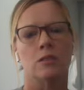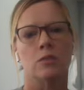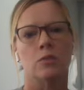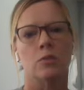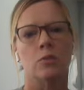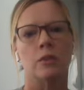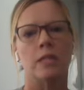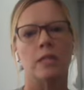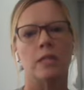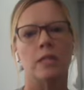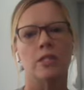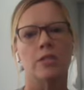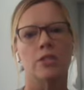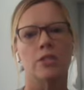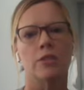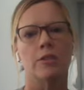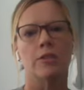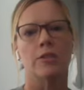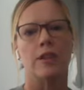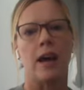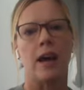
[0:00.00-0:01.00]
Squeeze
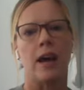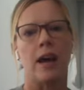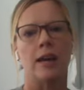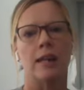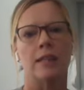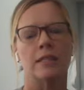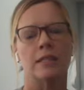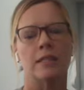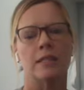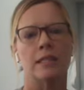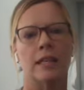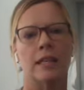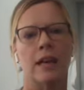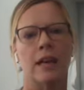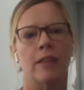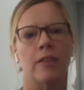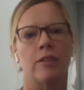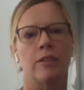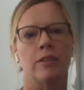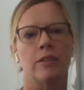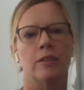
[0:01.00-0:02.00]
your thighs
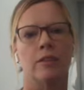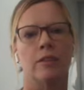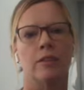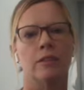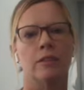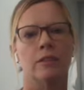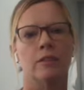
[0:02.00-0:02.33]
together.